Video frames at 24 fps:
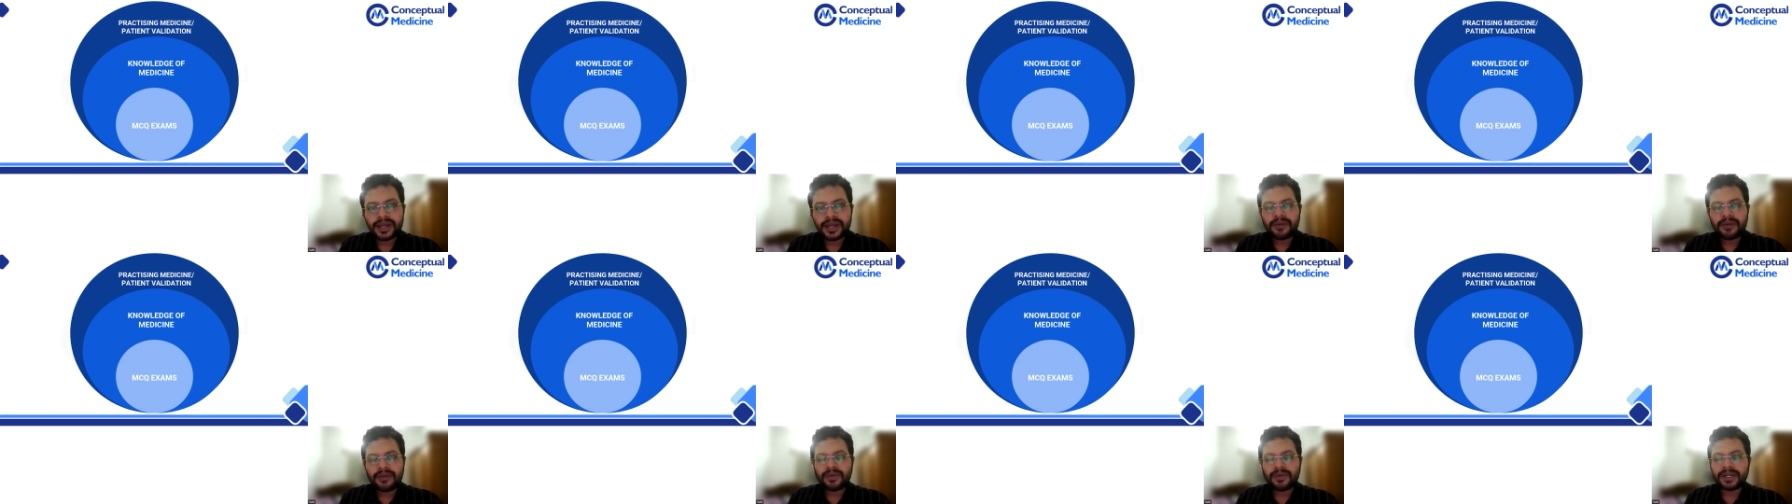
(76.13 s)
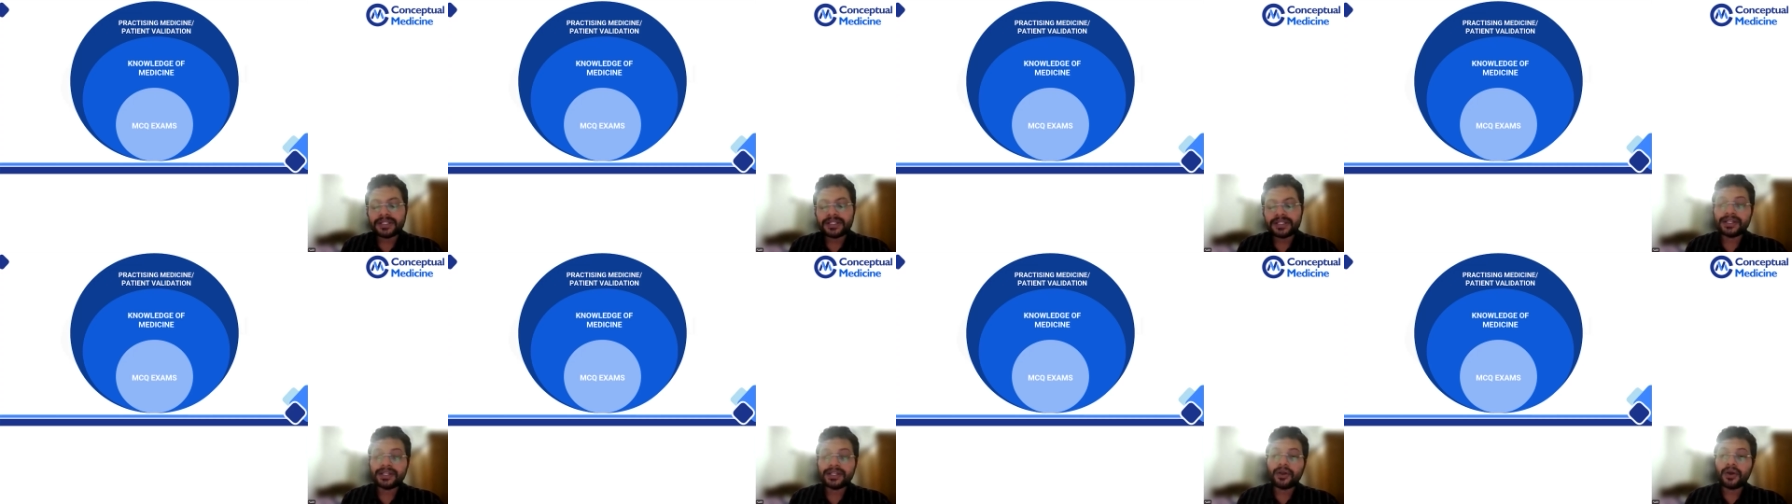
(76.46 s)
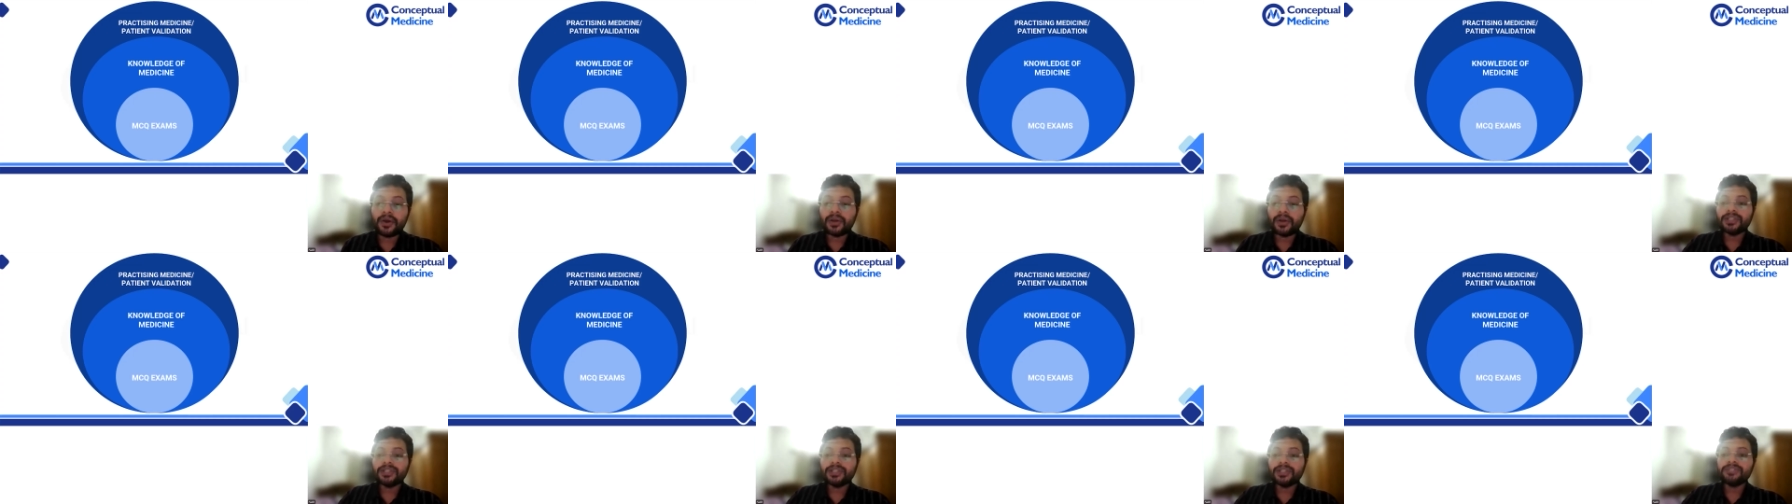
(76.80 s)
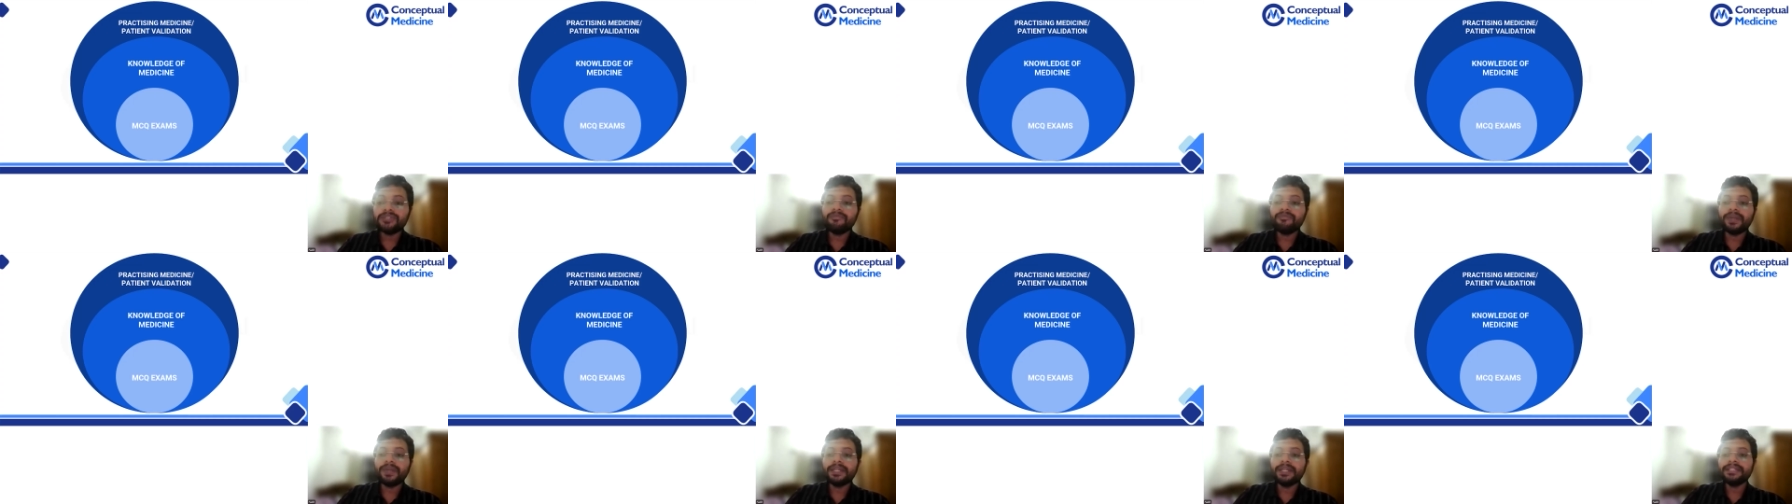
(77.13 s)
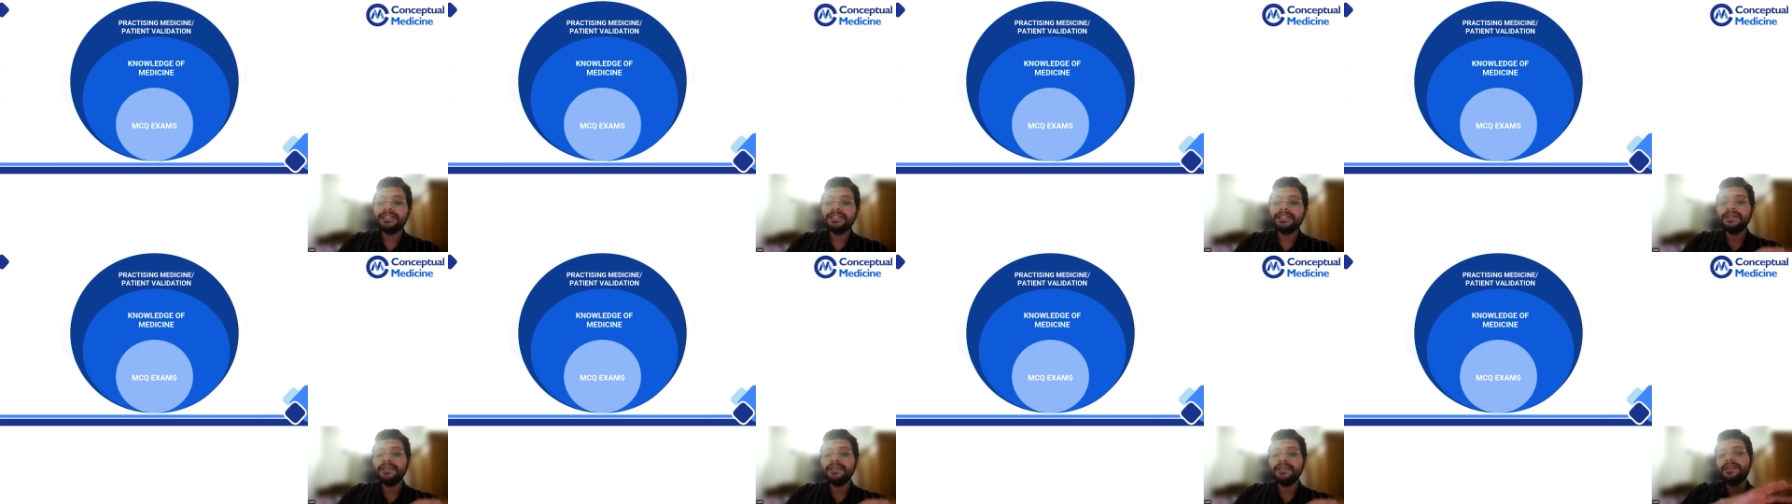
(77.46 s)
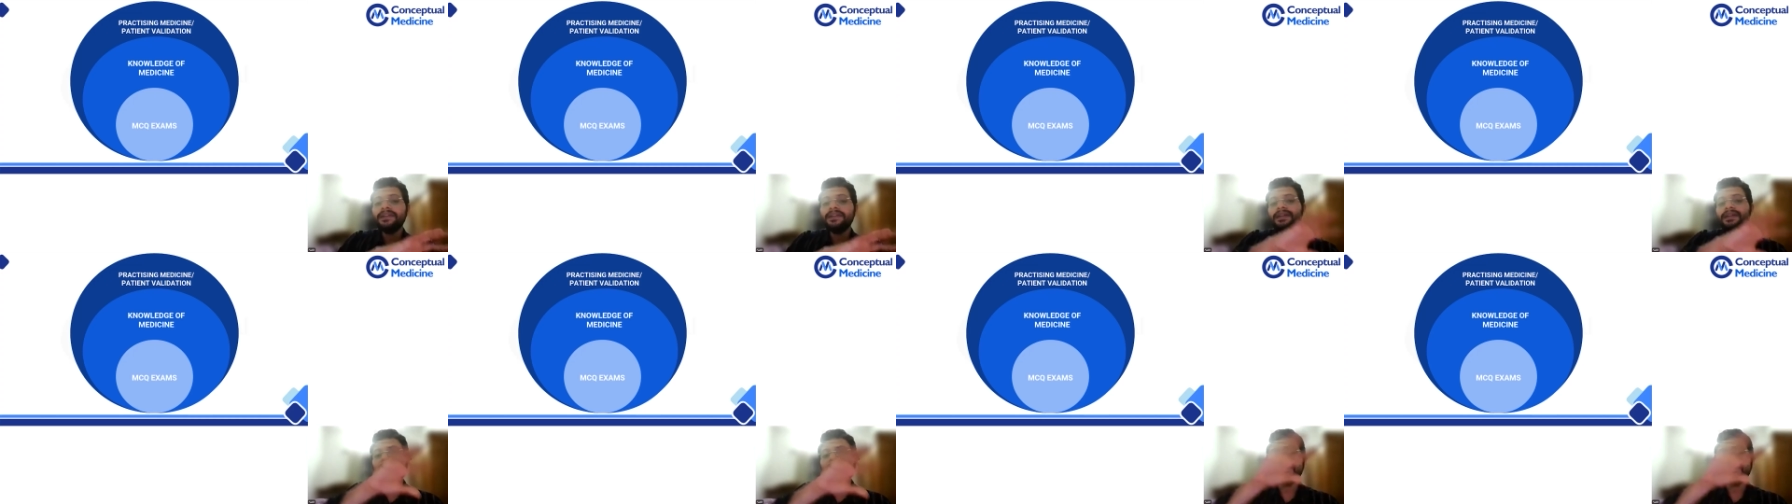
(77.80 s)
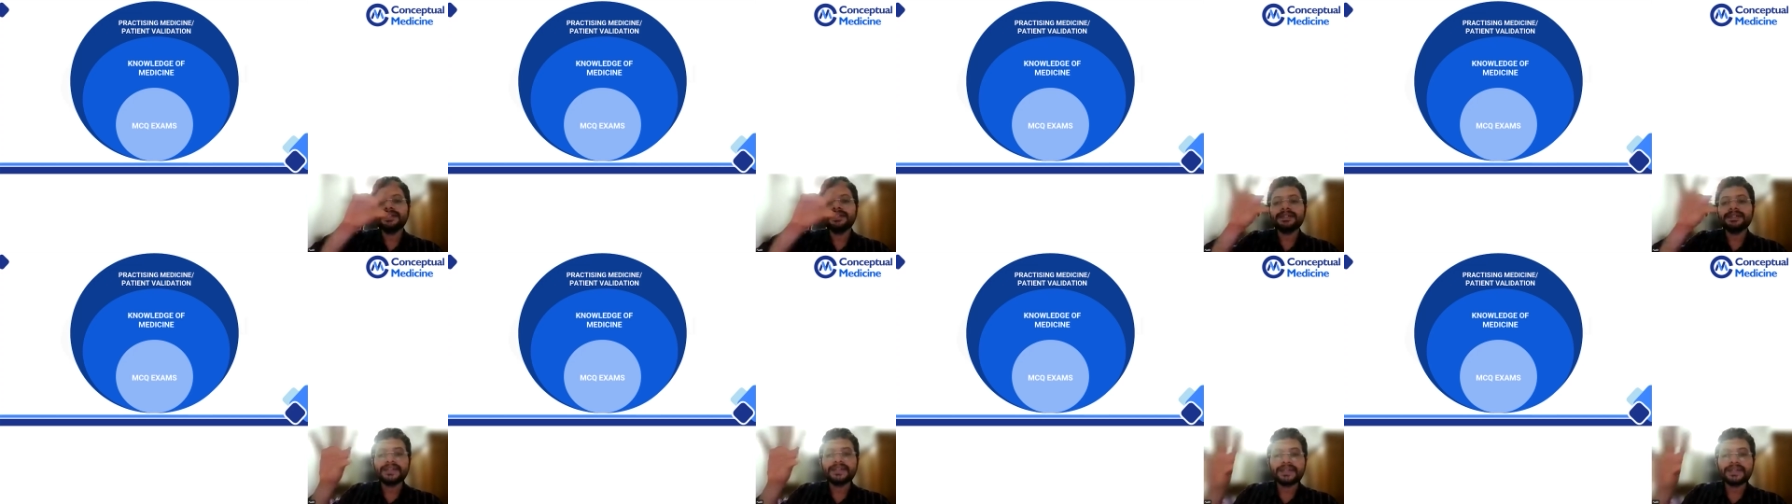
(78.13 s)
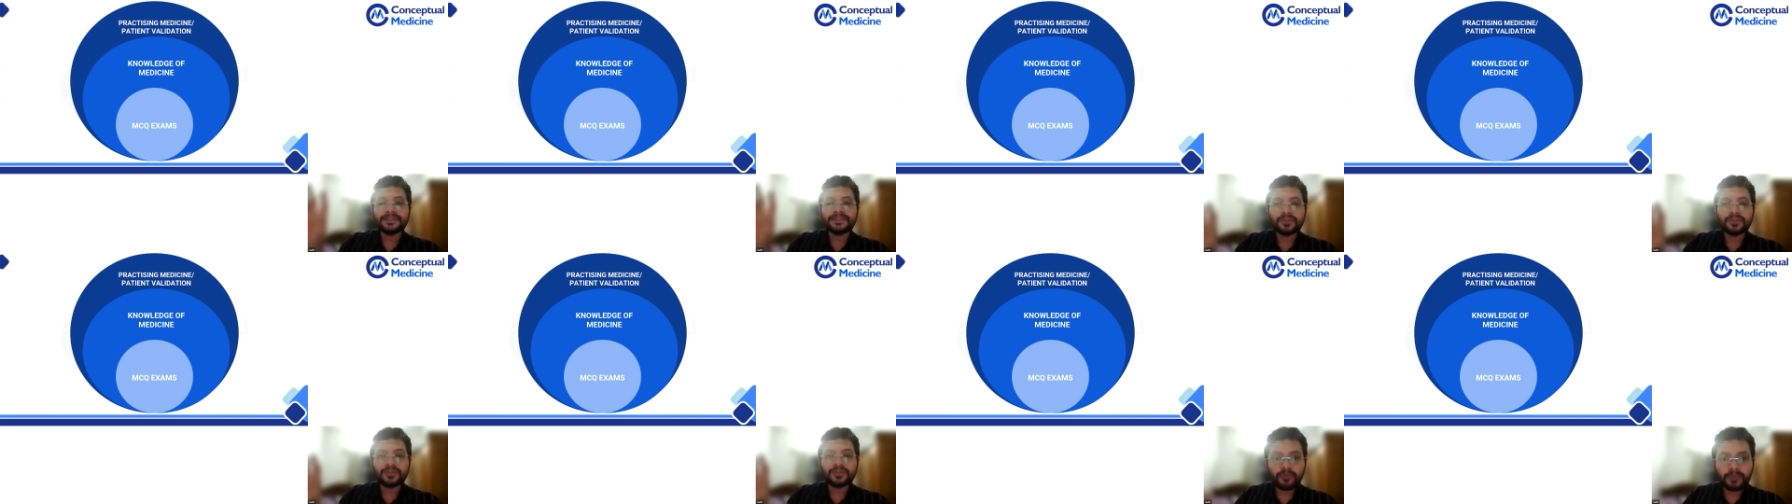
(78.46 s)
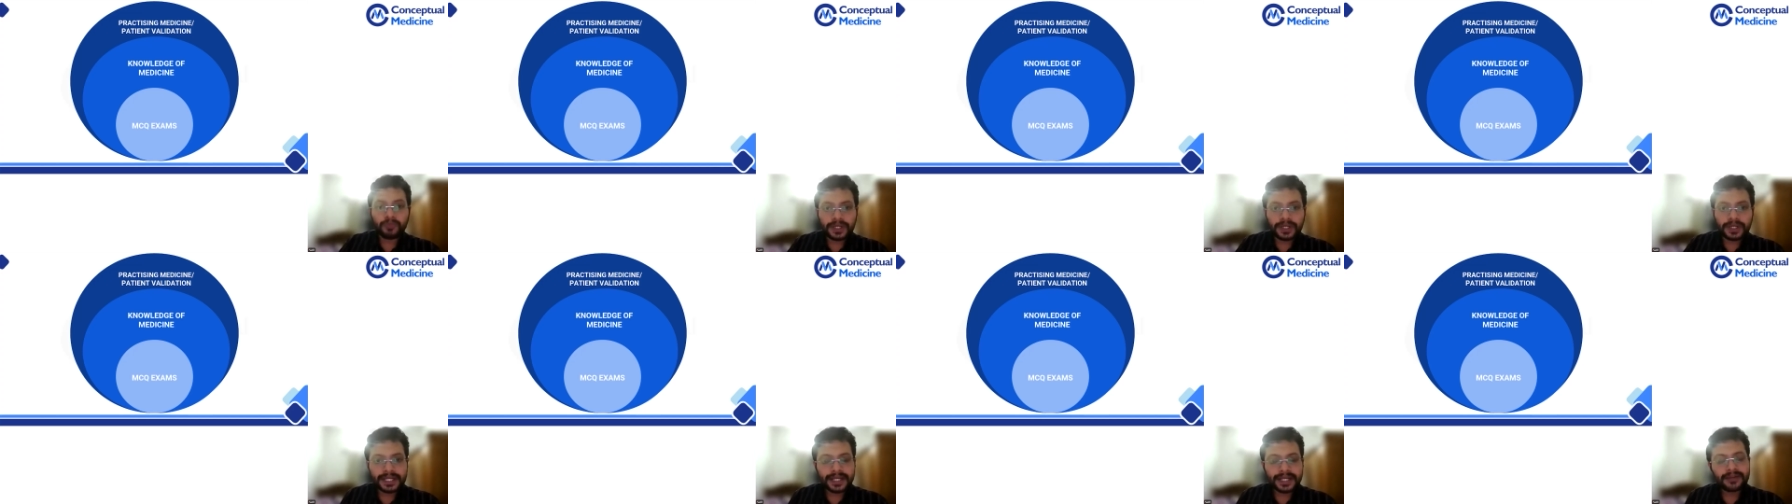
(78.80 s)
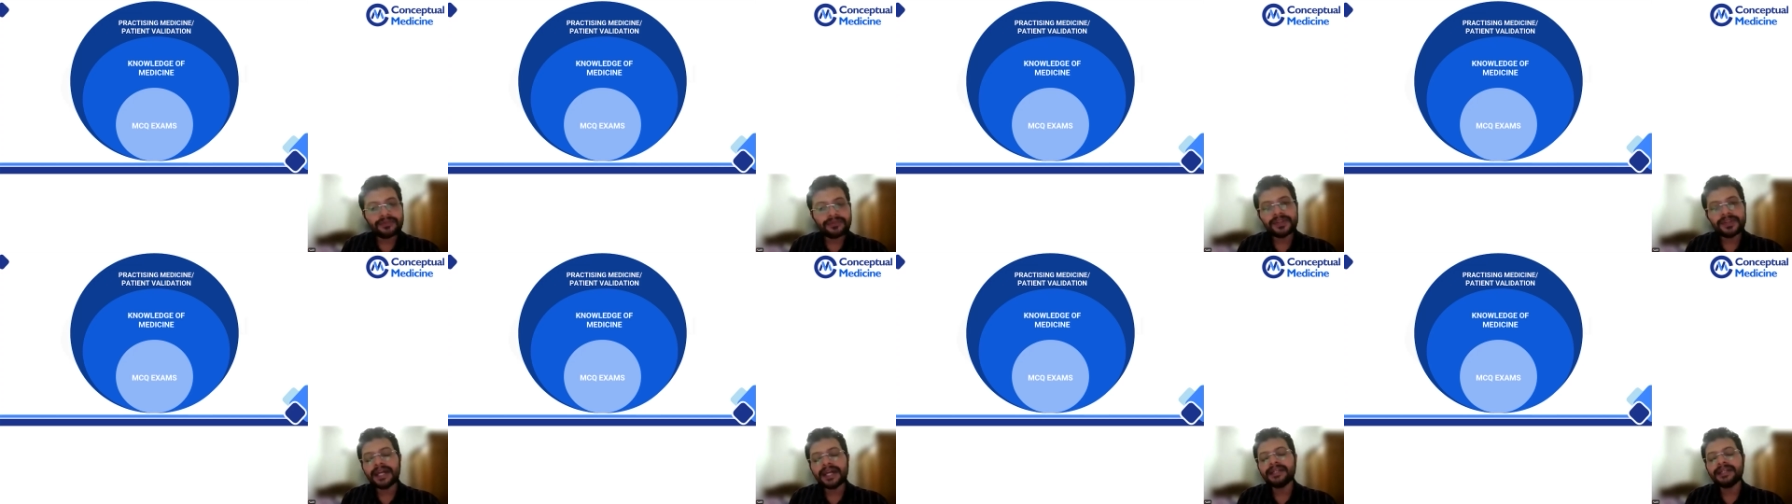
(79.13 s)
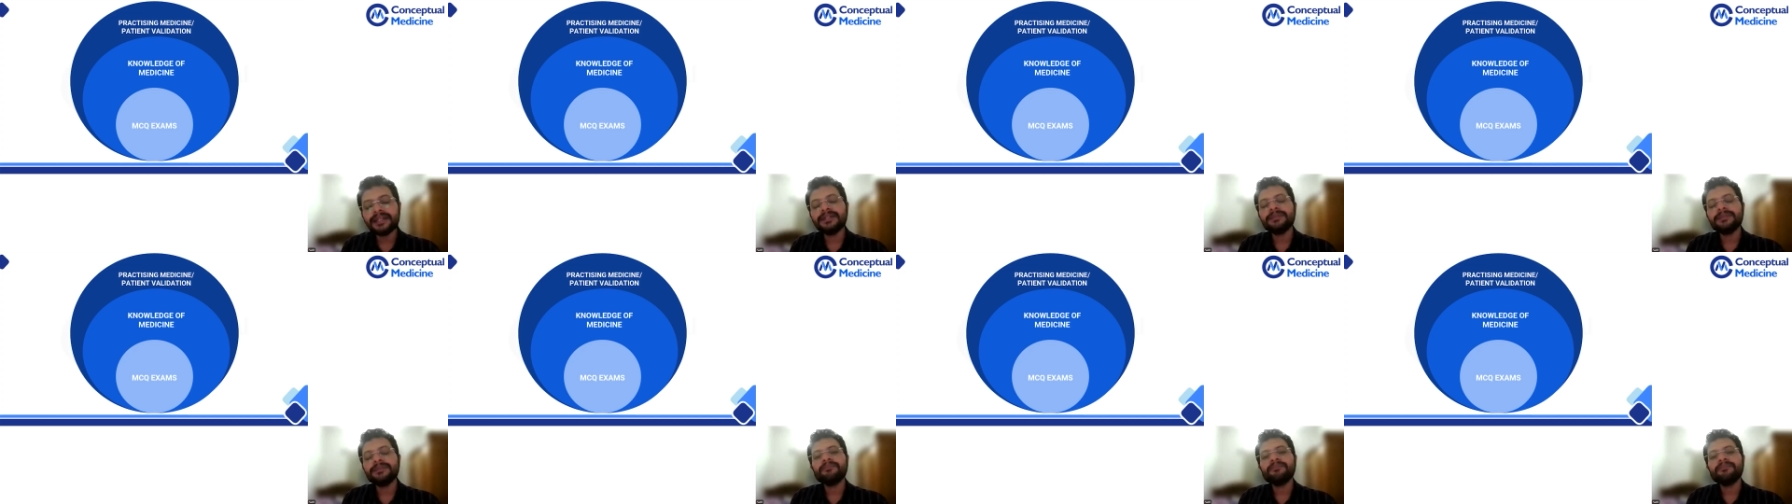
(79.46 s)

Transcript: Whereas the knowledge of medicine is a superset of that.